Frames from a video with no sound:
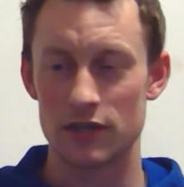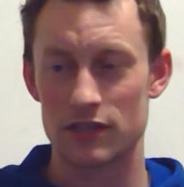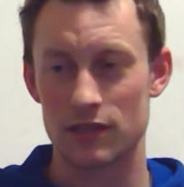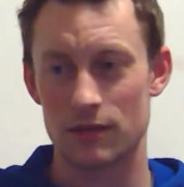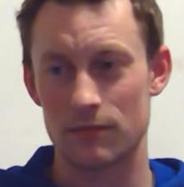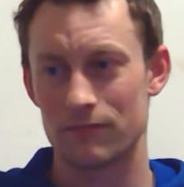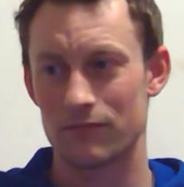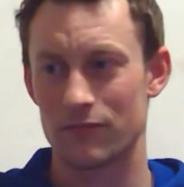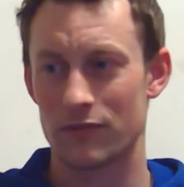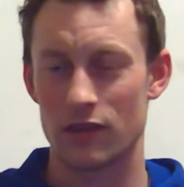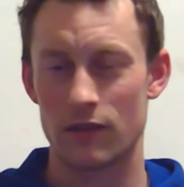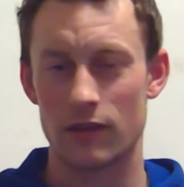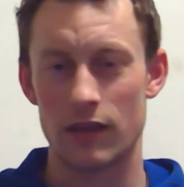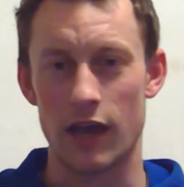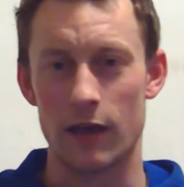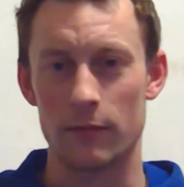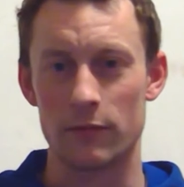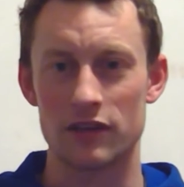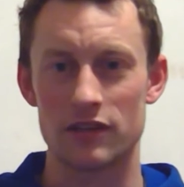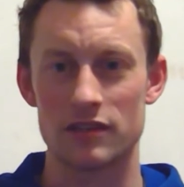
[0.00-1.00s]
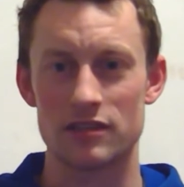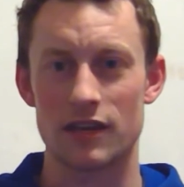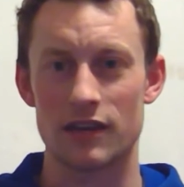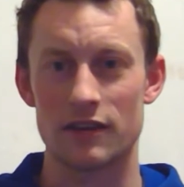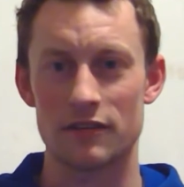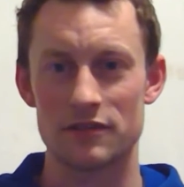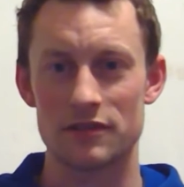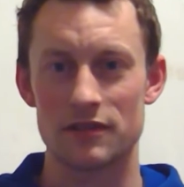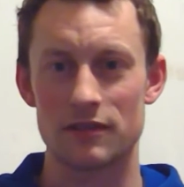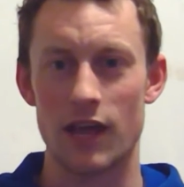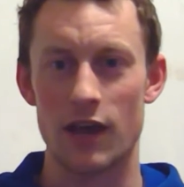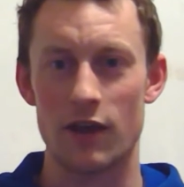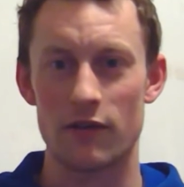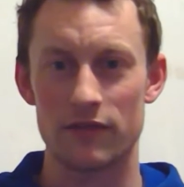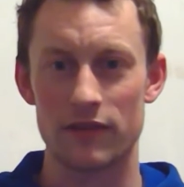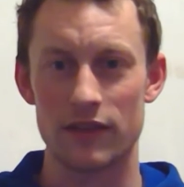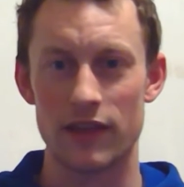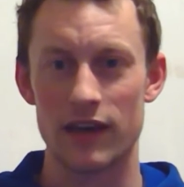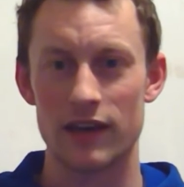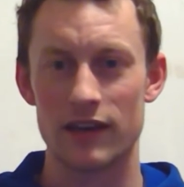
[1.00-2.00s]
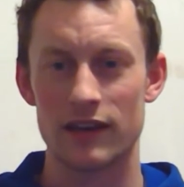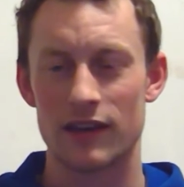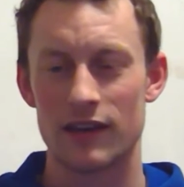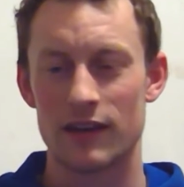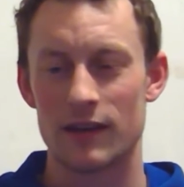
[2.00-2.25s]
Some cabinet designers allow for that.